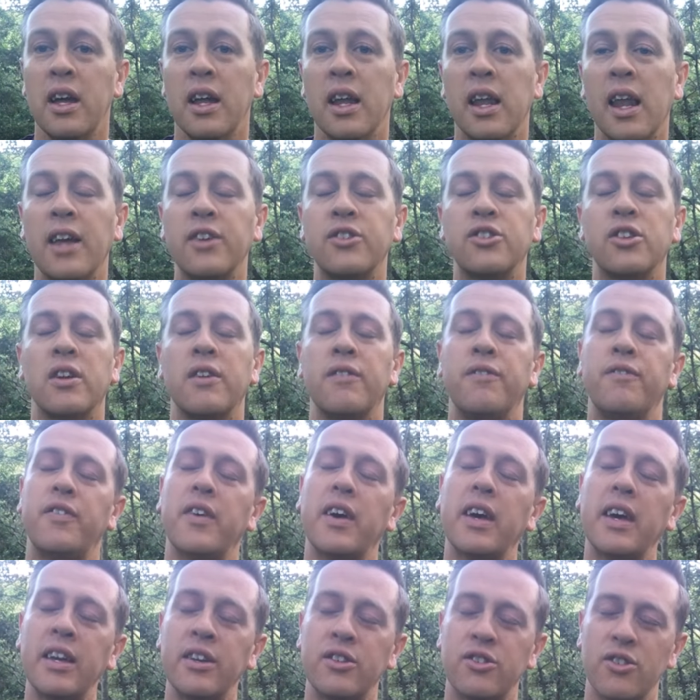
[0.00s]
It'll actually
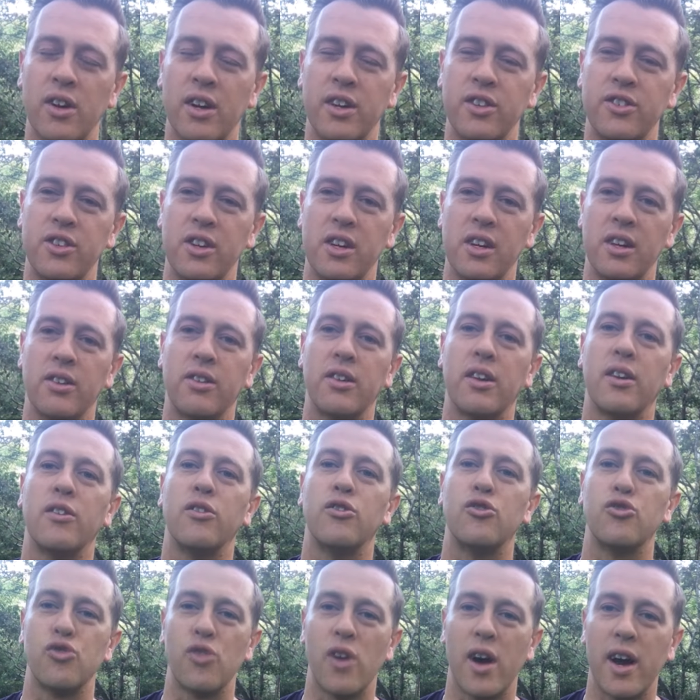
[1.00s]
feed your energy instead
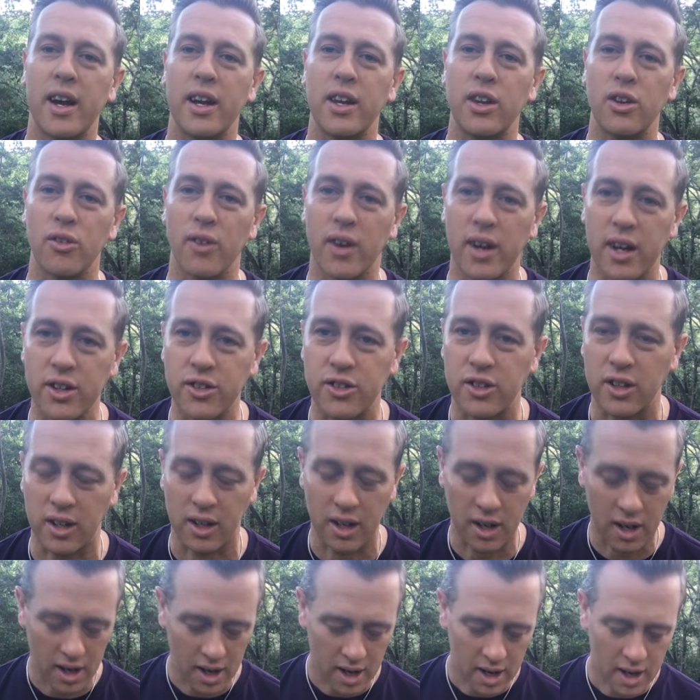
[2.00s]
of drain your energy.